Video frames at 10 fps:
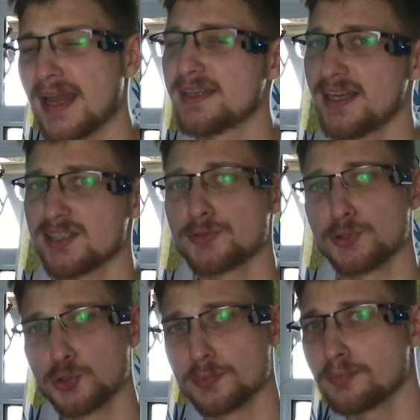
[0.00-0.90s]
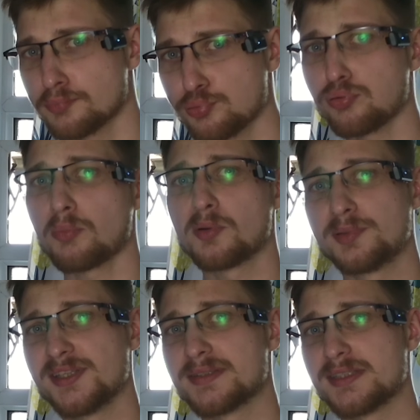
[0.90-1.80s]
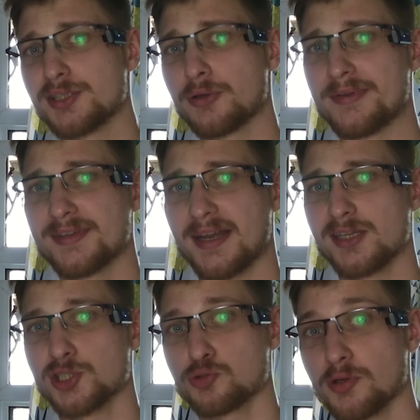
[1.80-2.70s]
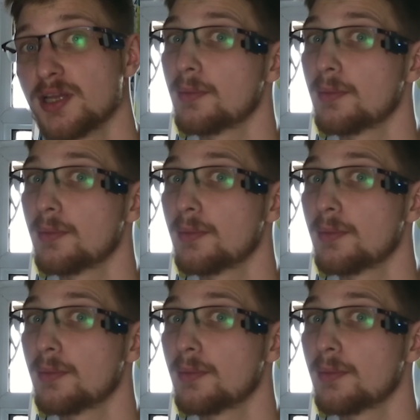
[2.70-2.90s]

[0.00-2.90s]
and yes, you should probably delete your internet history.